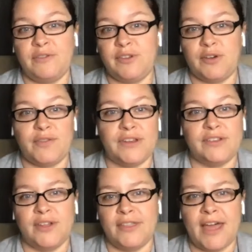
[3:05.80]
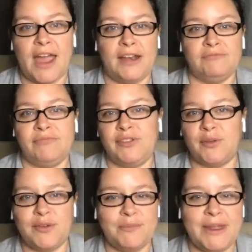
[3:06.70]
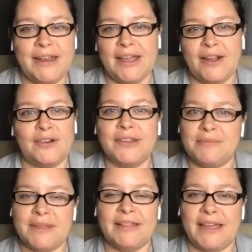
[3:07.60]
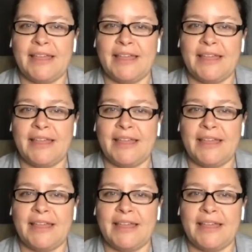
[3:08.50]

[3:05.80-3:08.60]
surface online social media or something like